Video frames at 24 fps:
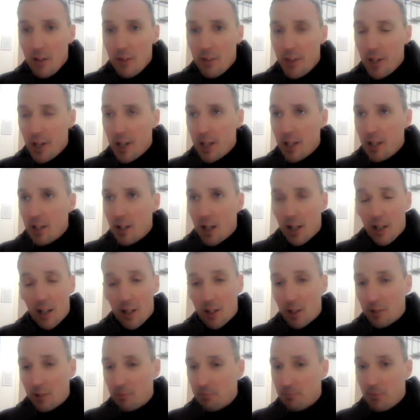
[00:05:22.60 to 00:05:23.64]
and
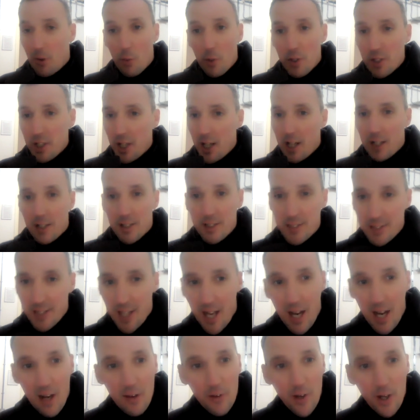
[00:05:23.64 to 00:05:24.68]
I wish I had a
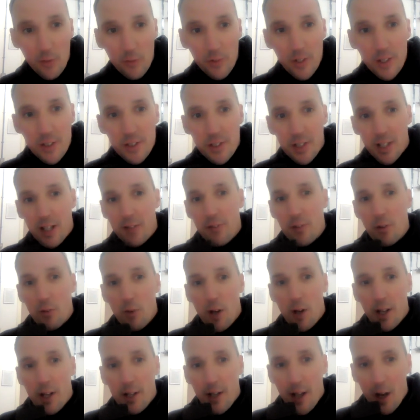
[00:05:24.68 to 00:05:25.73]
stat around this to give you
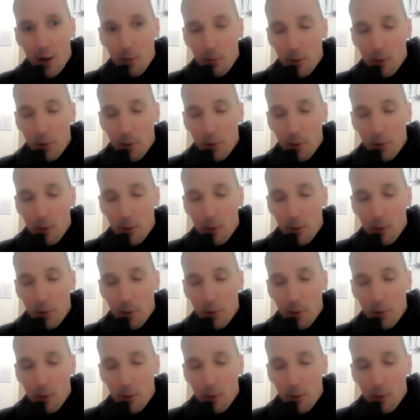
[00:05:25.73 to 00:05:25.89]
right now,